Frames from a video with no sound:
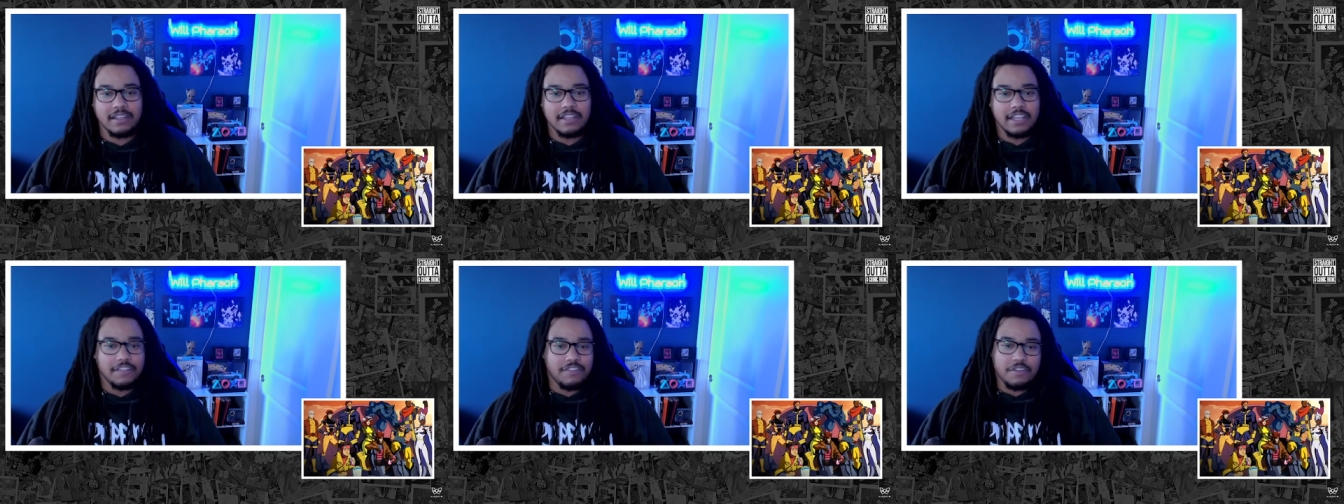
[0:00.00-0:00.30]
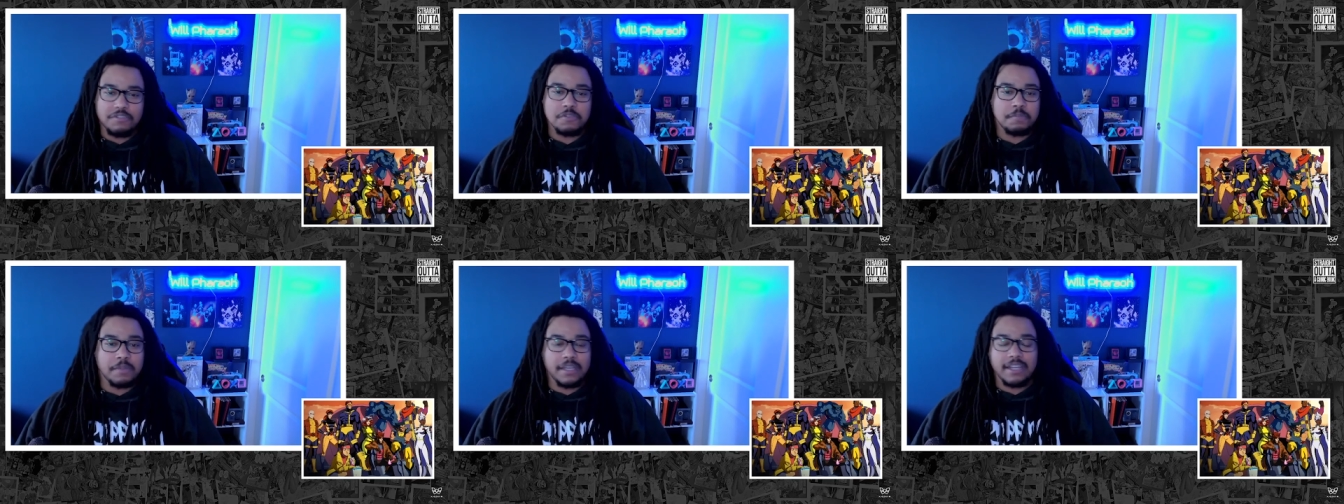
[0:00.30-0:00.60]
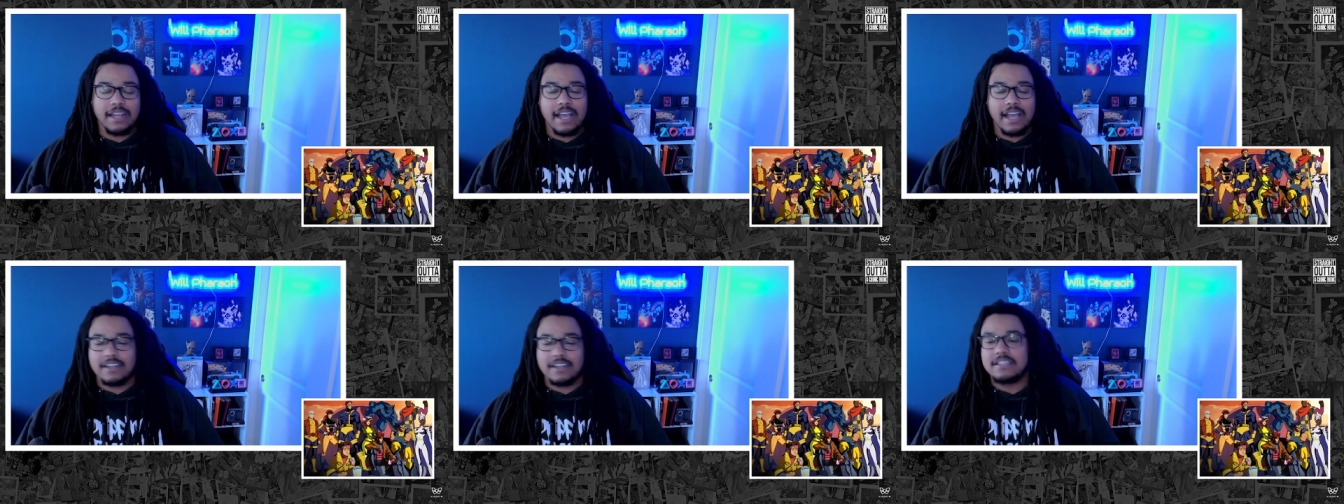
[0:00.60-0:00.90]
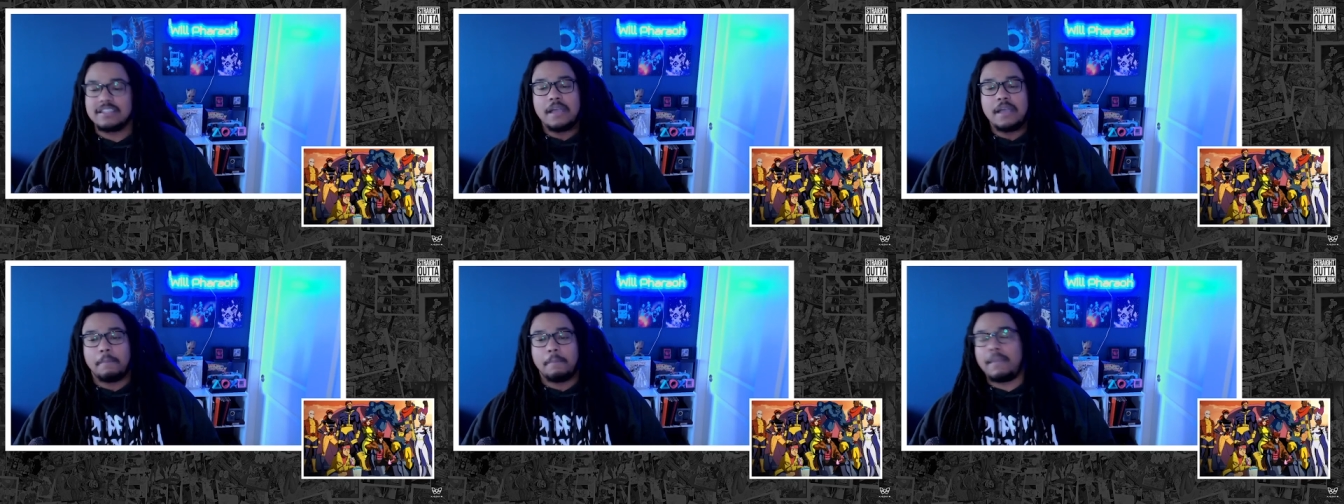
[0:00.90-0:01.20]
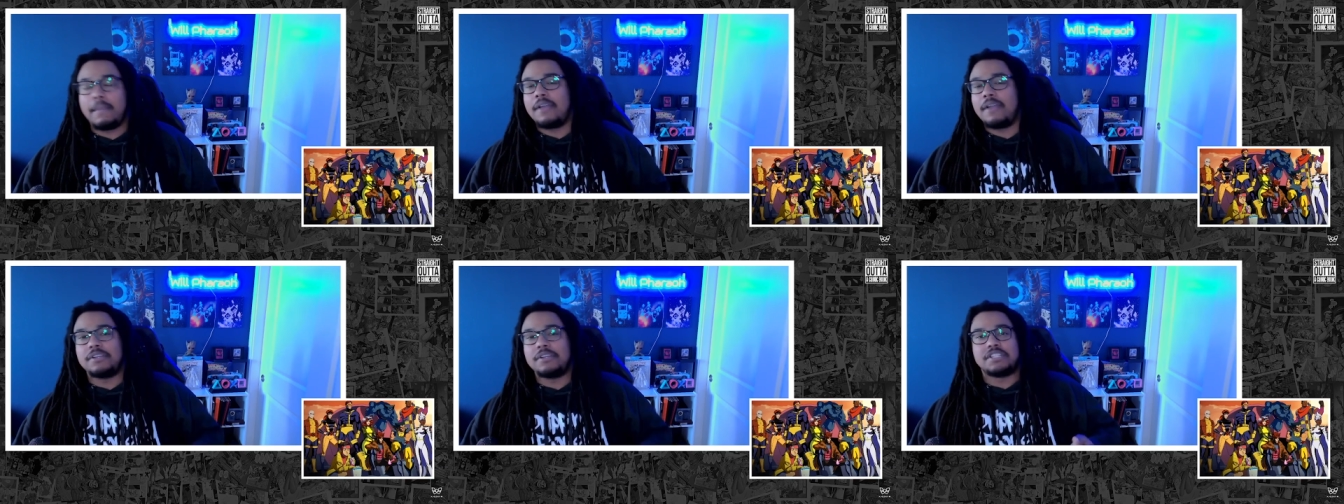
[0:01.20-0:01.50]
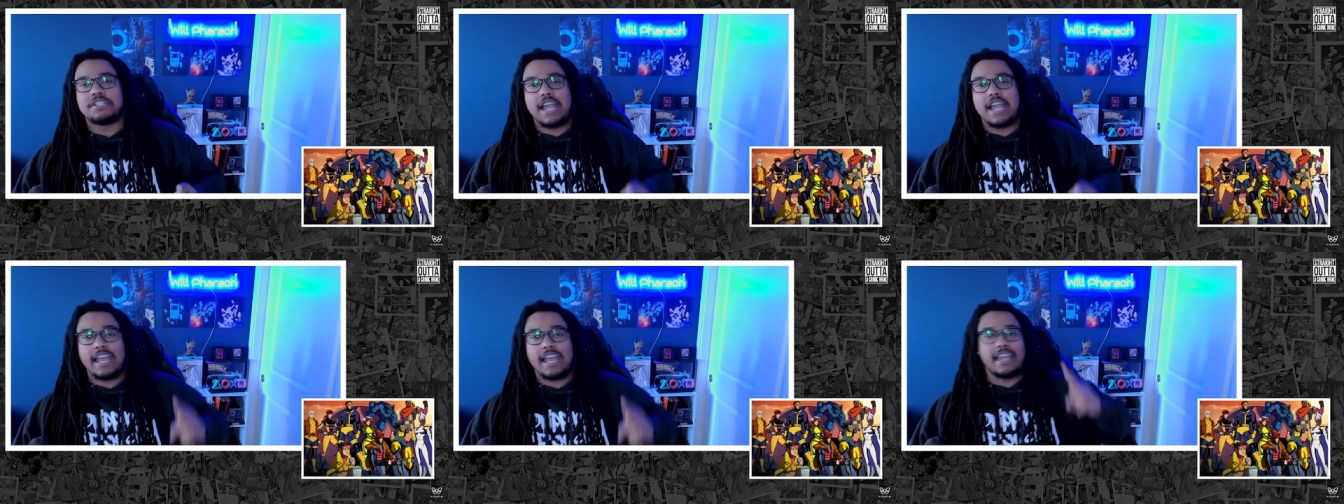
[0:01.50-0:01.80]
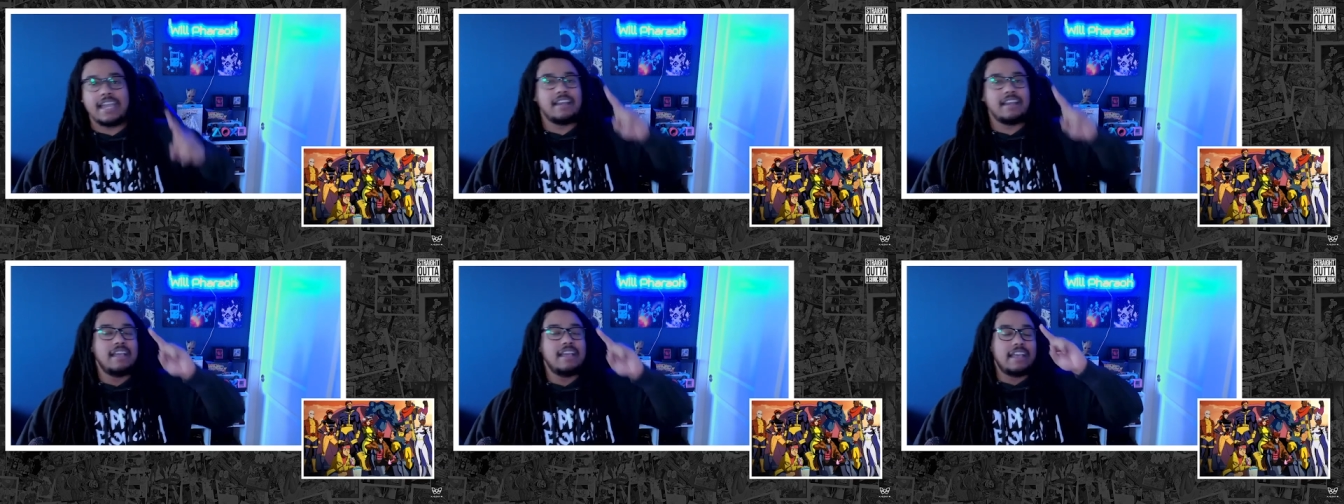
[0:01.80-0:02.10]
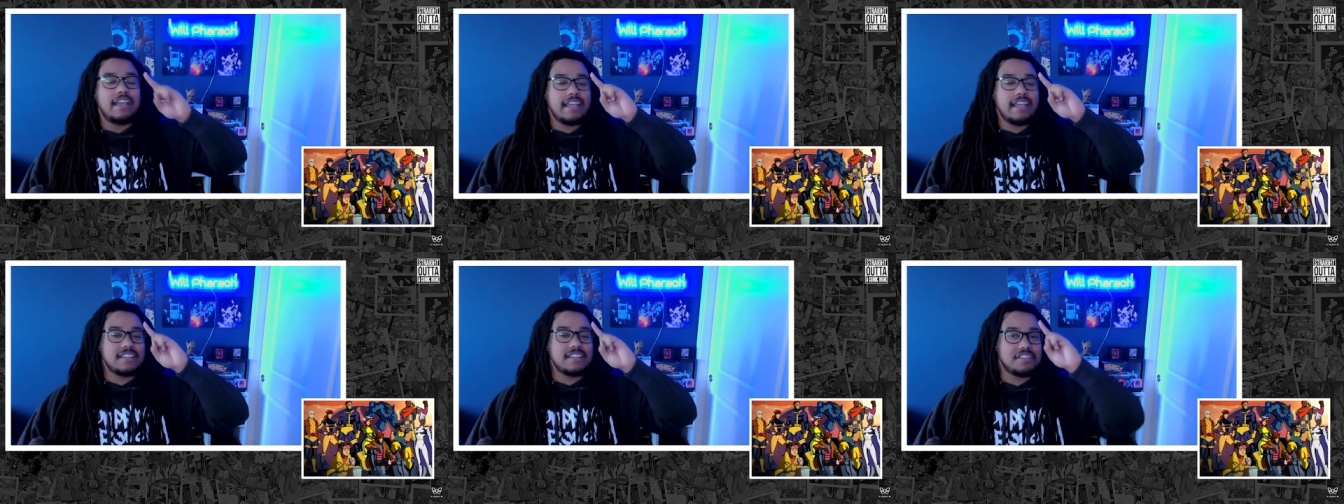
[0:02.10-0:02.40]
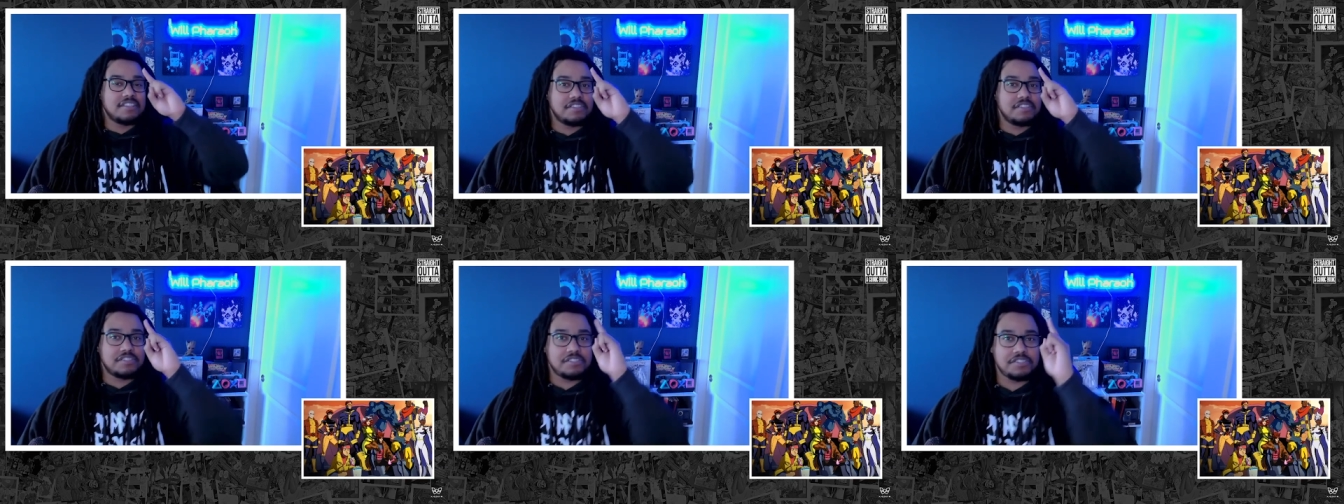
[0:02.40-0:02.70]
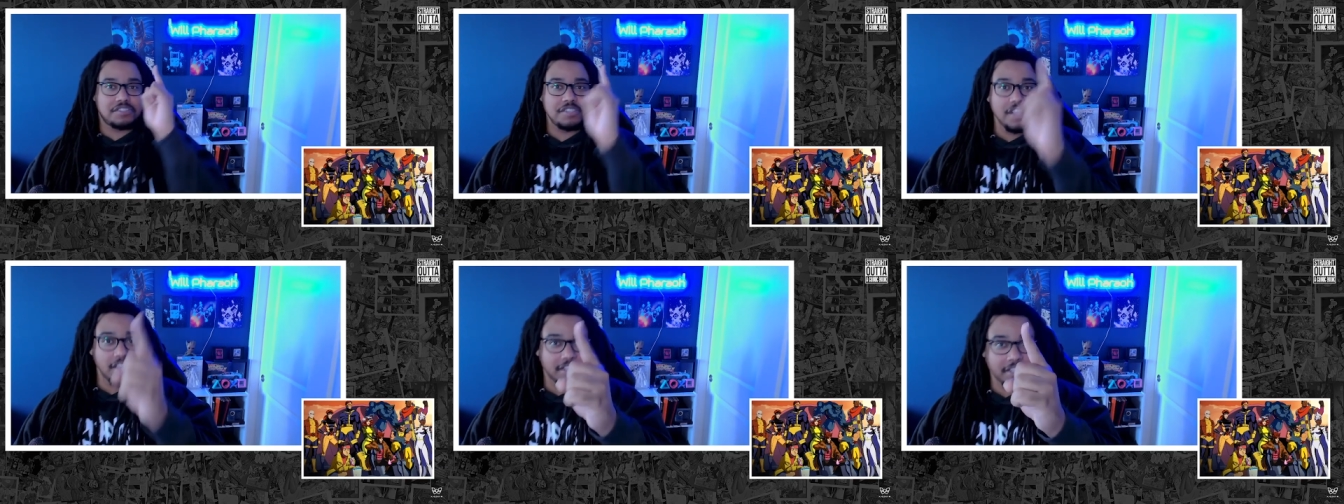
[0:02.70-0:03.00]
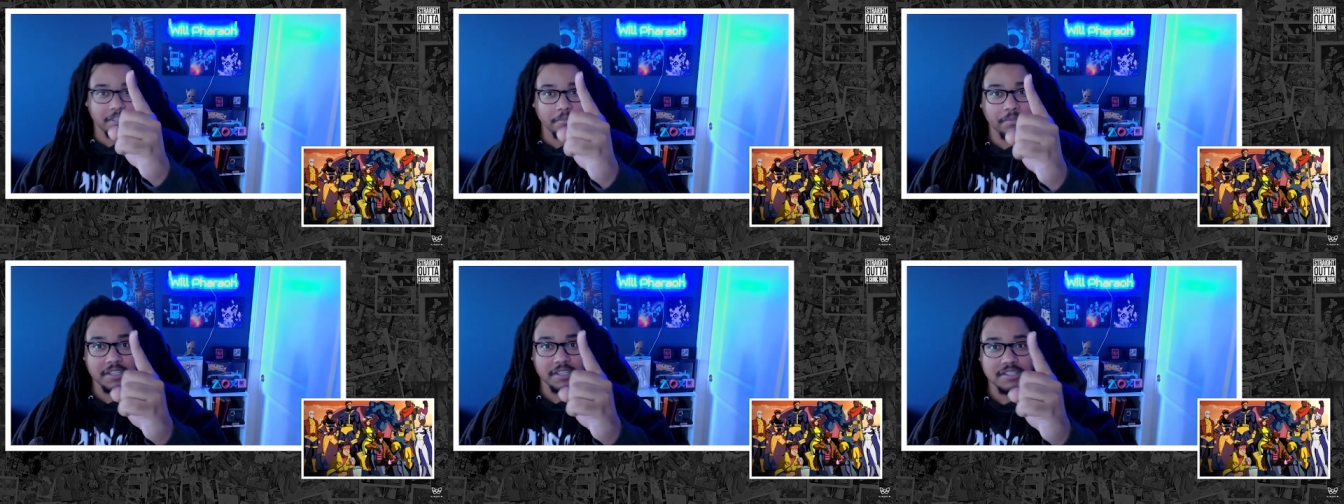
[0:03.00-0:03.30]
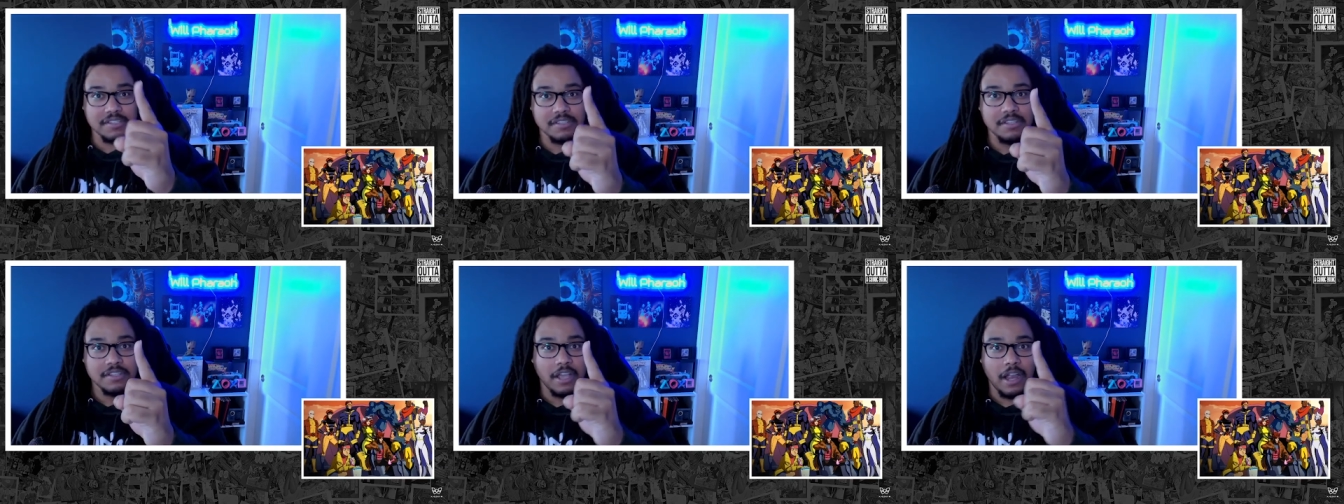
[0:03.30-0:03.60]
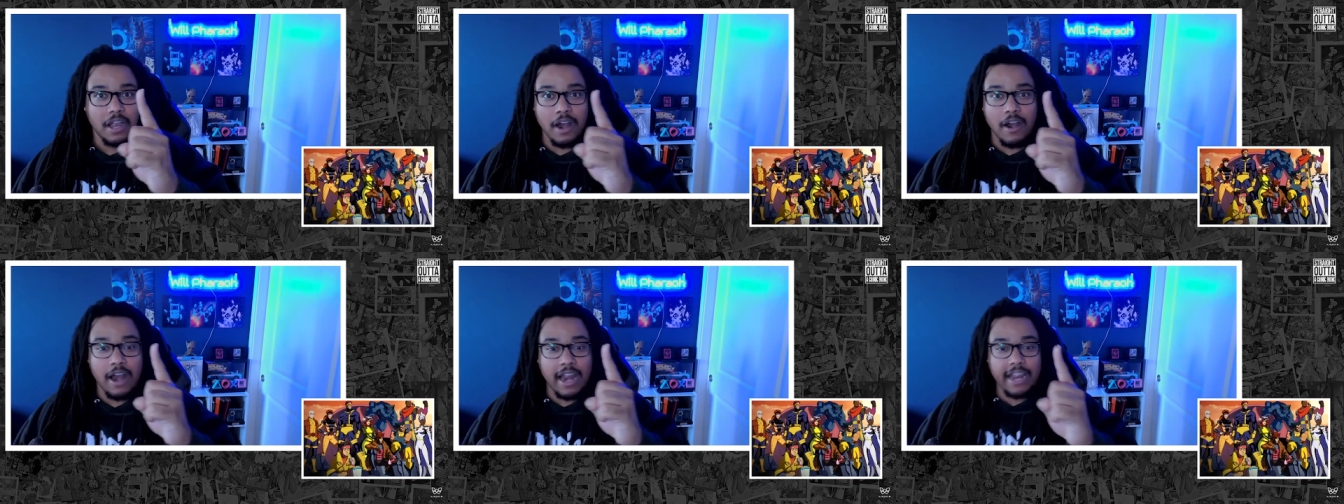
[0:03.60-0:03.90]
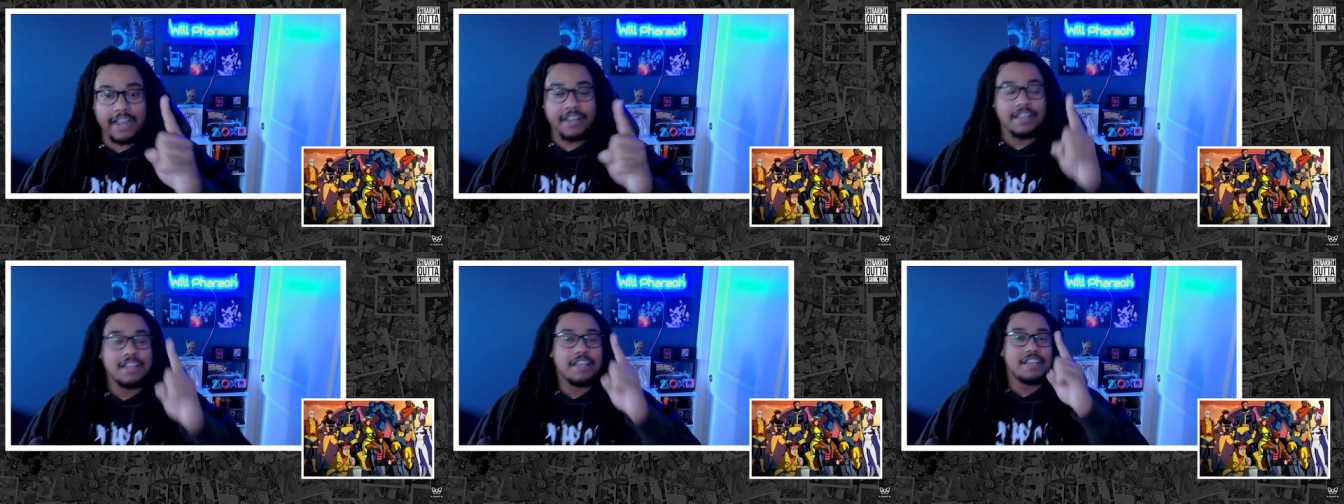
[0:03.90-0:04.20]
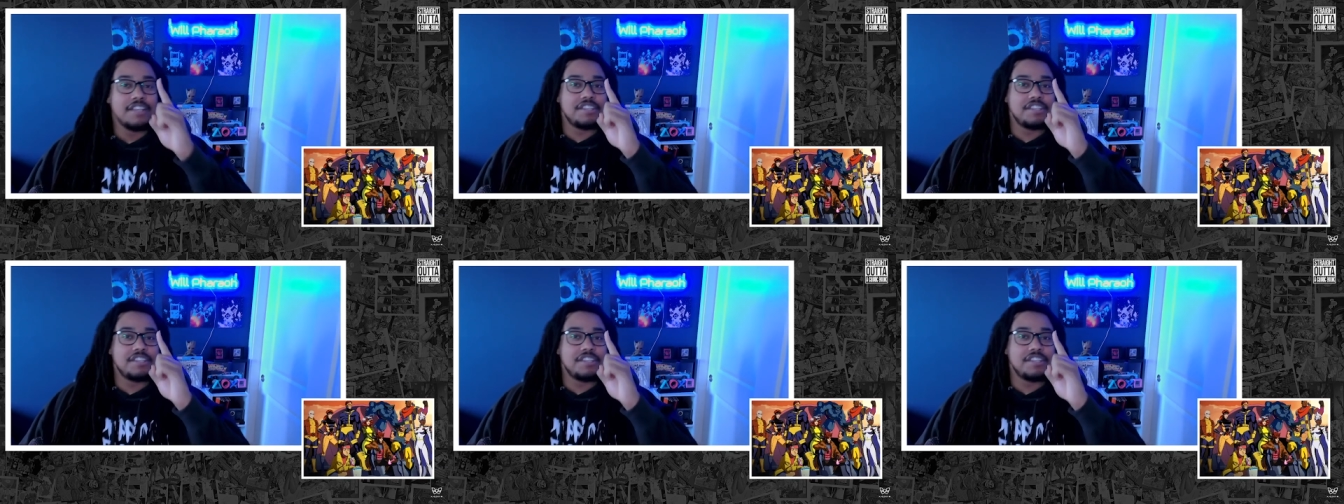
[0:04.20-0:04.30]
If I'm just being honest, Mary Jane is a succubus, all right?